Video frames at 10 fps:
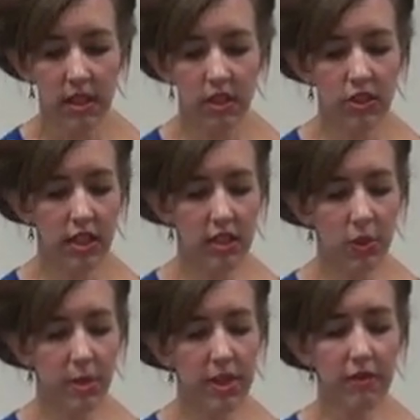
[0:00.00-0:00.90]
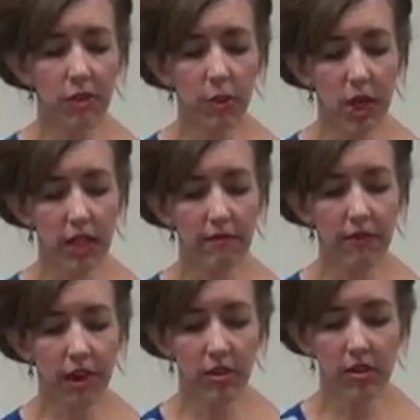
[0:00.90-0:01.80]
She is a woman of her word and
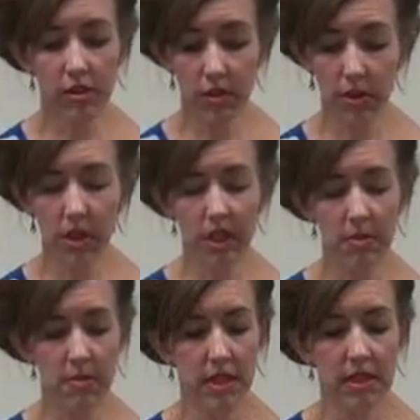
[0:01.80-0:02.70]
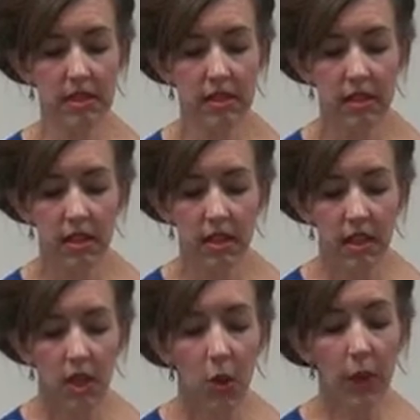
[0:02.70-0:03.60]
follows through with her commitments,
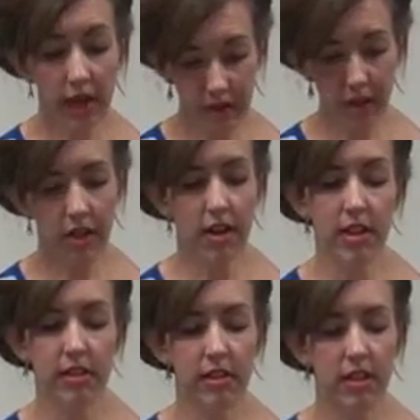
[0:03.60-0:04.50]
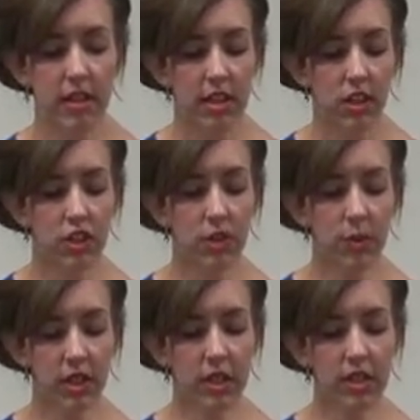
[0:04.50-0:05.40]
whatever the cost. She
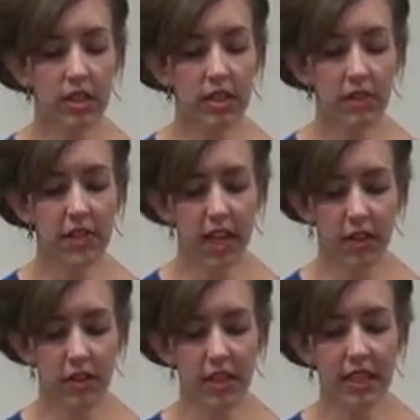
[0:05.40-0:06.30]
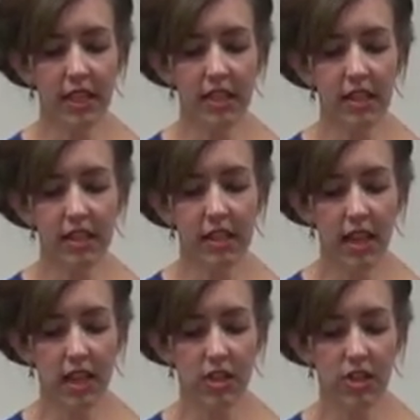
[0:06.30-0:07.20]
willingly serves others and extends a
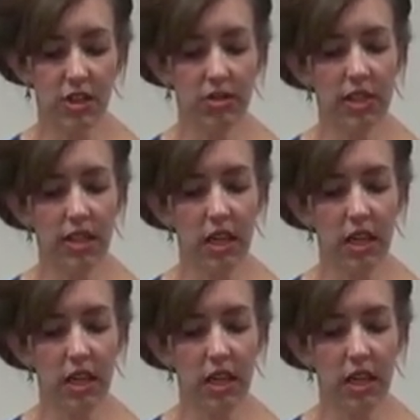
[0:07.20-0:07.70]
hand to those in